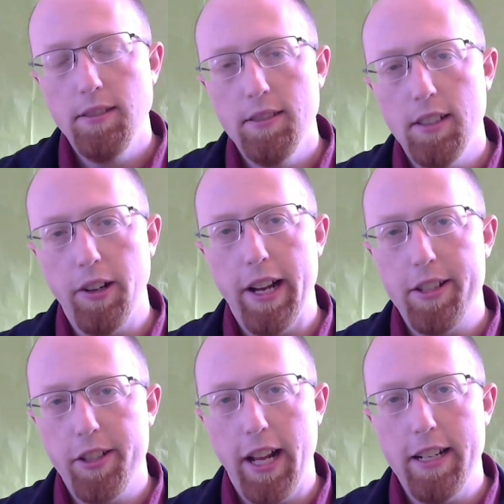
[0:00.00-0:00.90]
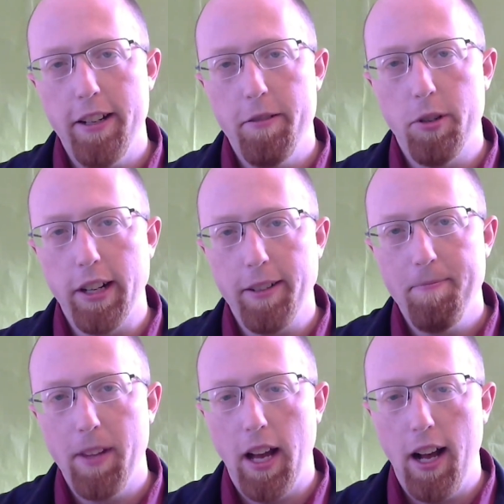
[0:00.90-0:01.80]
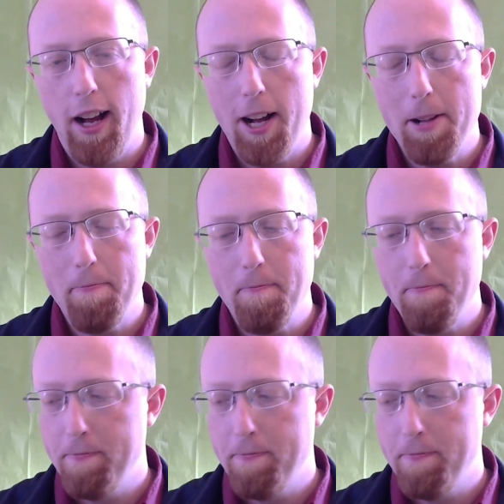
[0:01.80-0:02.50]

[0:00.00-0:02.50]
Okay, so that didn't work. I